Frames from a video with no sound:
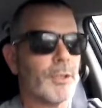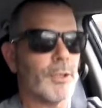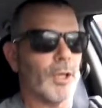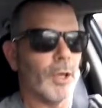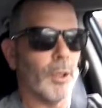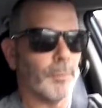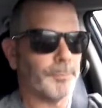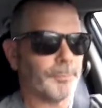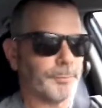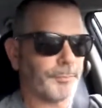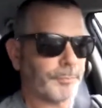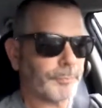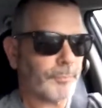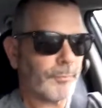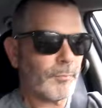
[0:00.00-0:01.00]
So,
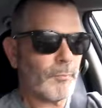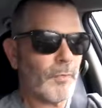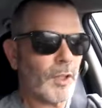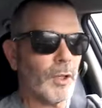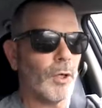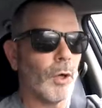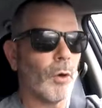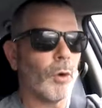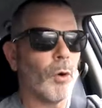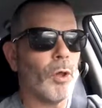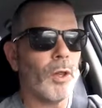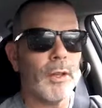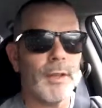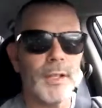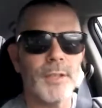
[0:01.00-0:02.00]
you know,
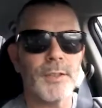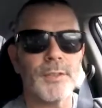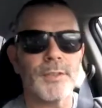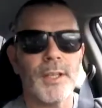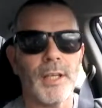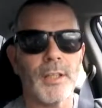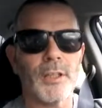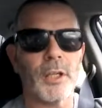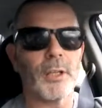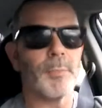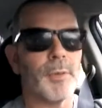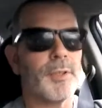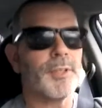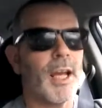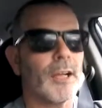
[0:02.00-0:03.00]
all of these things are to
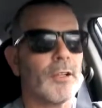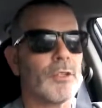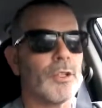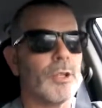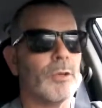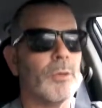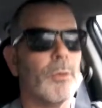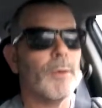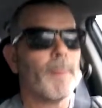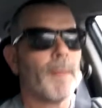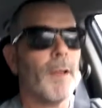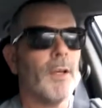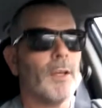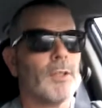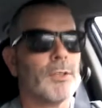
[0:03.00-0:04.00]
protect you
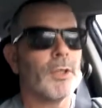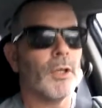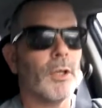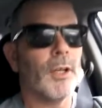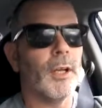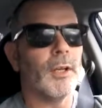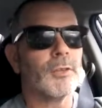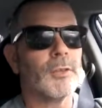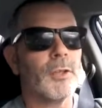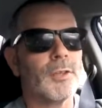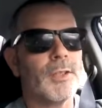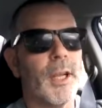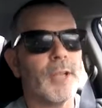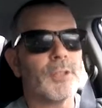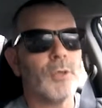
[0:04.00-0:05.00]
so
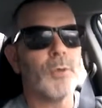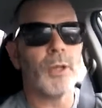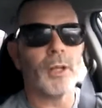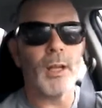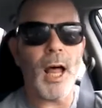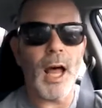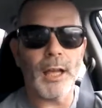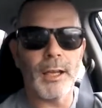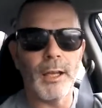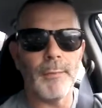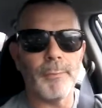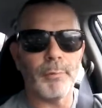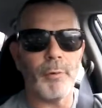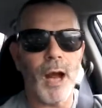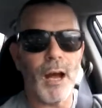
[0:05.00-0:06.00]
that you can lock
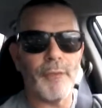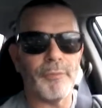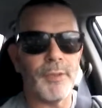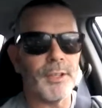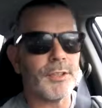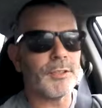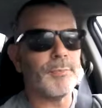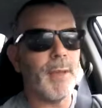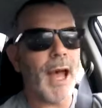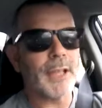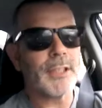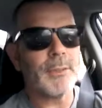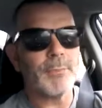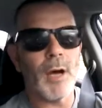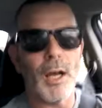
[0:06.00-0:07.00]
in profits,
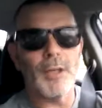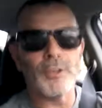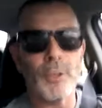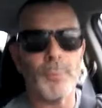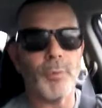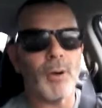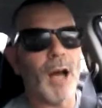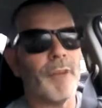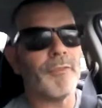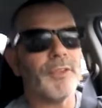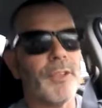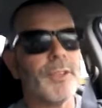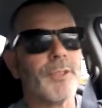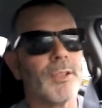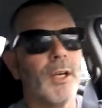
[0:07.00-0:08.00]
maximize your
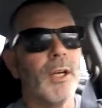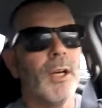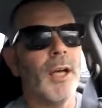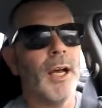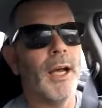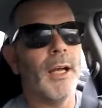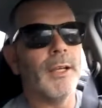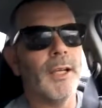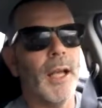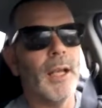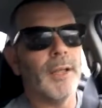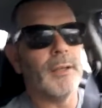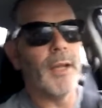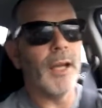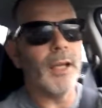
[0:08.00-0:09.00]
profits,
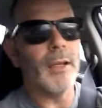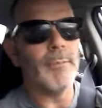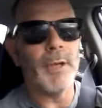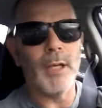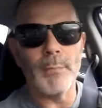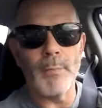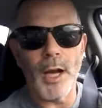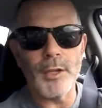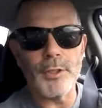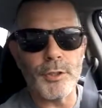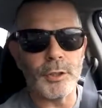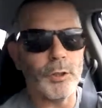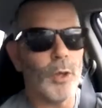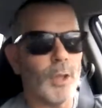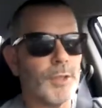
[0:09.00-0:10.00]
and minimize
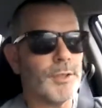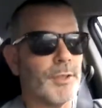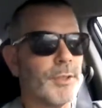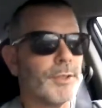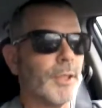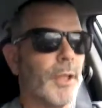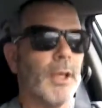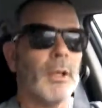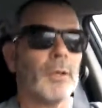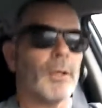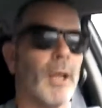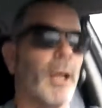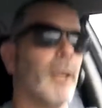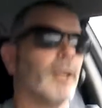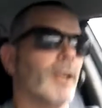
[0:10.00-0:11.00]
your losses,
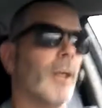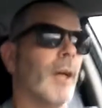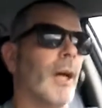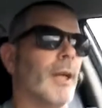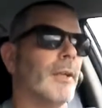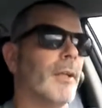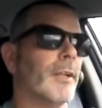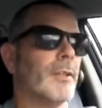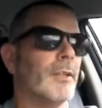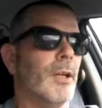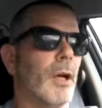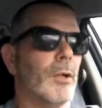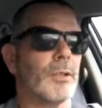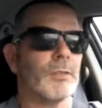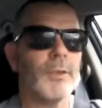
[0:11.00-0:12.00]
okay? And that, you
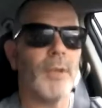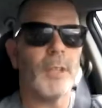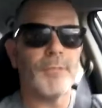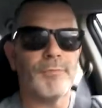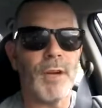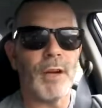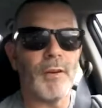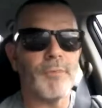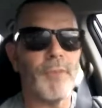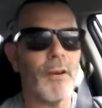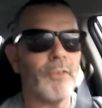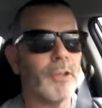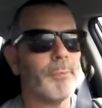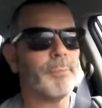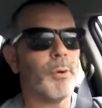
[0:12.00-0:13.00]
know, it's very,
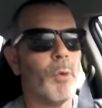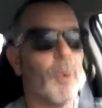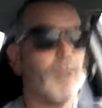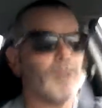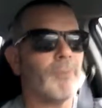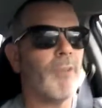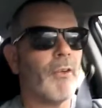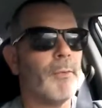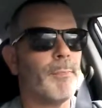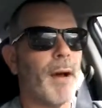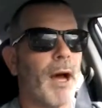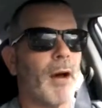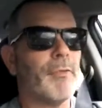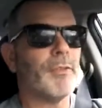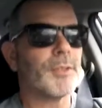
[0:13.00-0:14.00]
very important and very
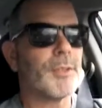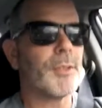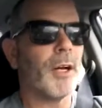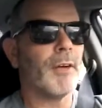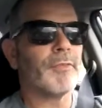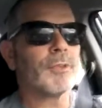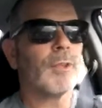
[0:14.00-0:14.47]
powerful stuff.